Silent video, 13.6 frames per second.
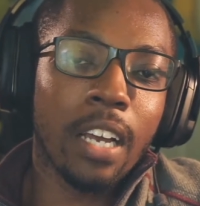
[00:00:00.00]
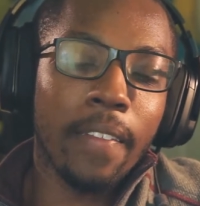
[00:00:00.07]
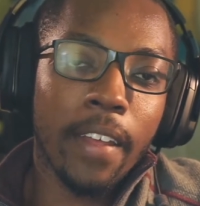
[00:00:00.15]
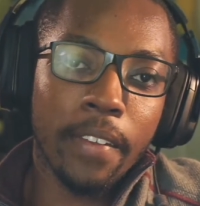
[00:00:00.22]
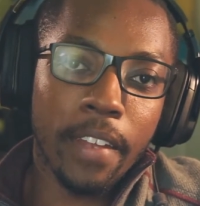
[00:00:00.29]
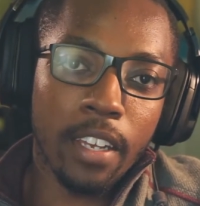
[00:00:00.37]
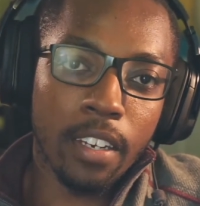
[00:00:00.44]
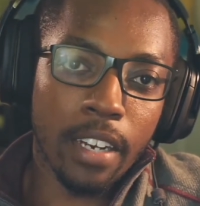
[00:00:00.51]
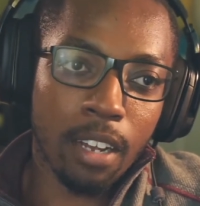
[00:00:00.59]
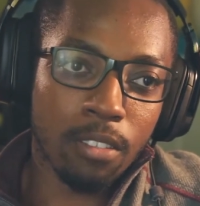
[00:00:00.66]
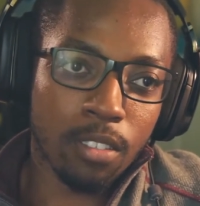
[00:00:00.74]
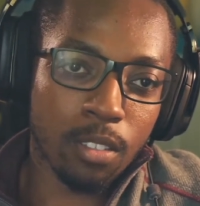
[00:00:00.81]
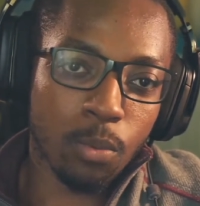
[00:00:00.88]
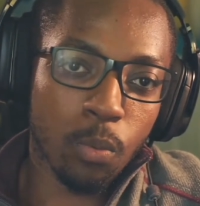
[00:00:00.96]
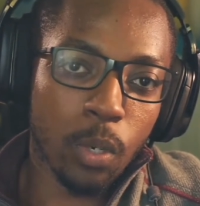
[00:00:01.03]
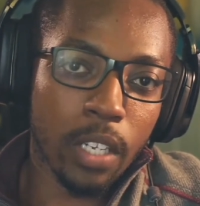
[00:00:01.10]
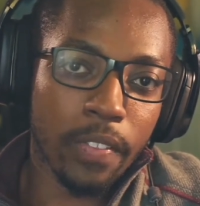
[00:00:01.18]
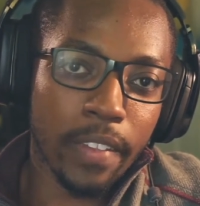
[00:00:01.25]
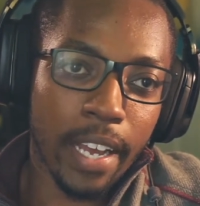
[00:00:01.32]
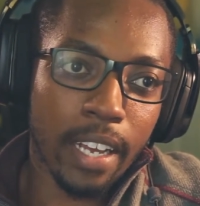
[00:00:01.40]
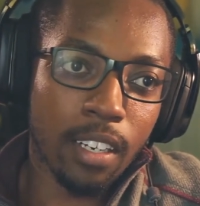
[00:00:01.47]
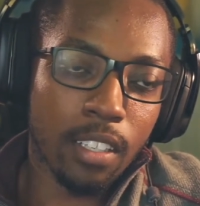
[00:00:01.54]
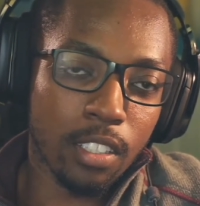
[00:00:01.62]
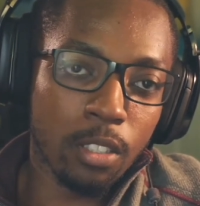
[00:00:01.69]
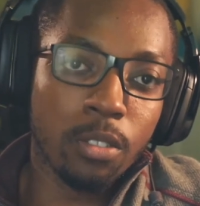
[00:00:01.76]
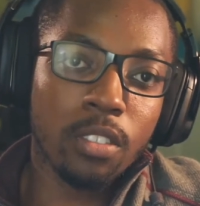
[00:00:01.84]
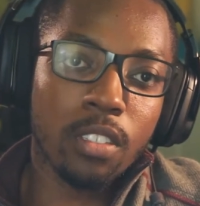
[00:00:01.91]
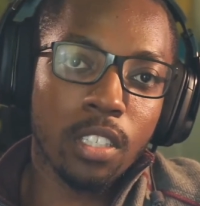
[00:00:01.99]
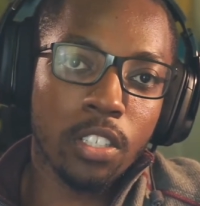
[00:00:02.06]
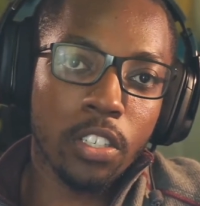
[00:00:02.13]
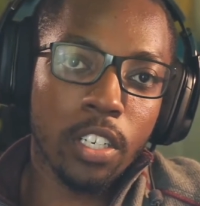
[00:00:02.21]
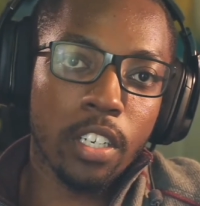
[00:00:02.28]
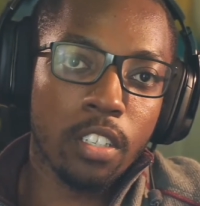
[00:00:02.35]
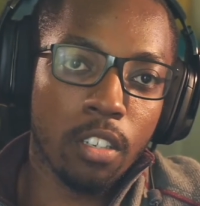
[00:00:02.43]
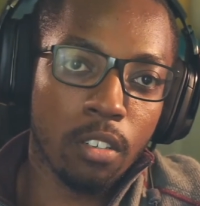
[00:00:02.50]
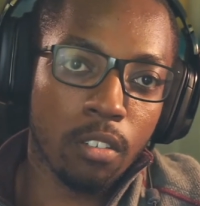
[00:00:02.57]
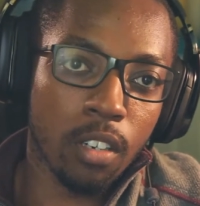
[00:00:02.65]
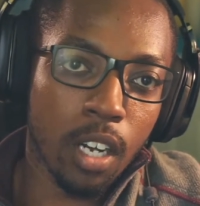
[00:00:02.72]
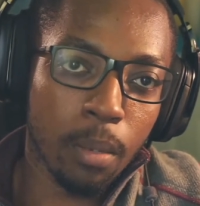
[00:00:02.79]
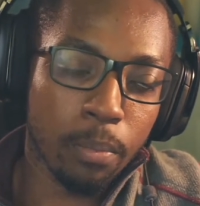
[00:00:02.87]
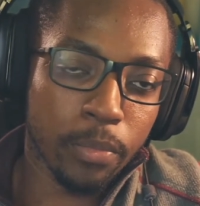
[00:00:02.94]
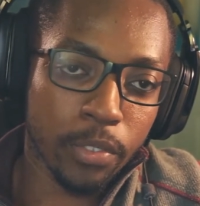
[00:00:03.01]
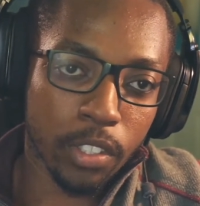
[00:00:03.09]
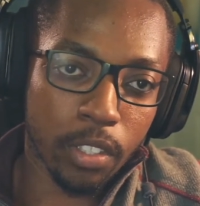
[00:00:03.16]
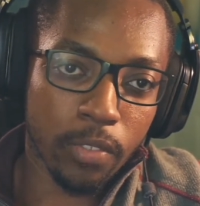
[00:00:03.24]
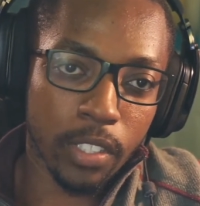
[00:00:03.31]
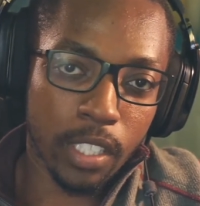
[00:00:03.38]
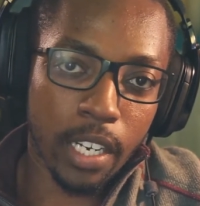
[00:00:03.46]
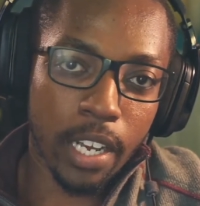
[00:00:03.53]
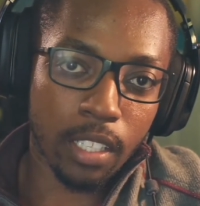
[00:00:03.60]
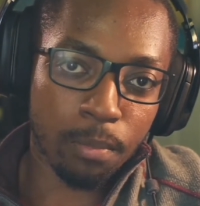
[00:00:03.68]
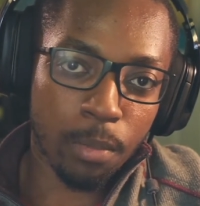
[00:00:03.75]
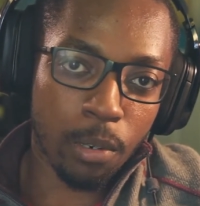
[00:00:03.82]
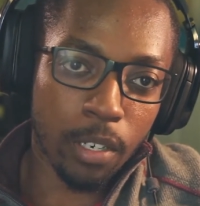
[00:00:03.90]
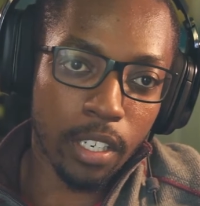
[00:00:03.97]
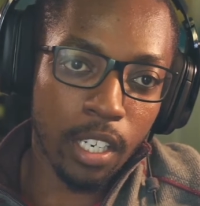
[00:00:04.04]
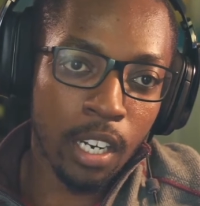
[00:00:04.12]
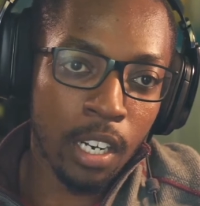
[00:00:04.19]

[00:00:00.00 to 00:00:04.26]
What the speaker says: and then they announced one that uses the traditional Surface Connect port.